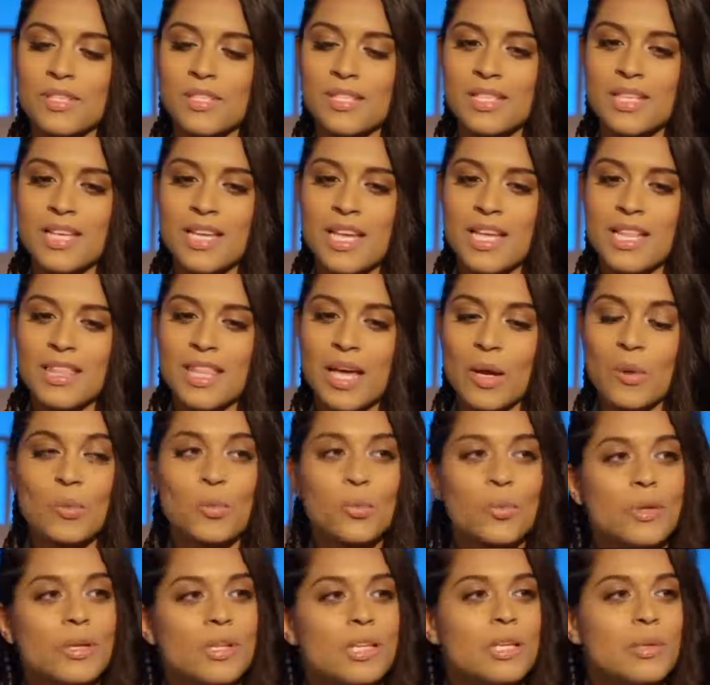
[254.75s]
of this, that
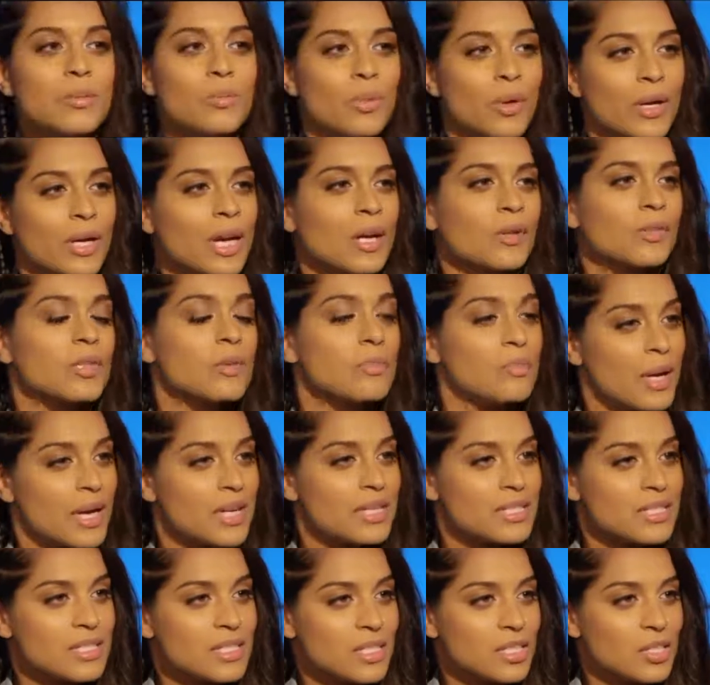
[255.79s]
really bring out the
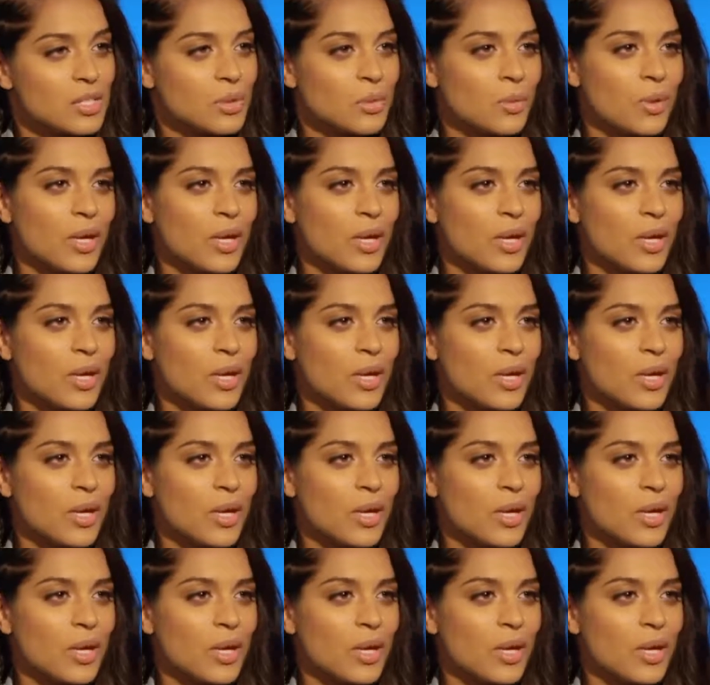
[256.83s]
best in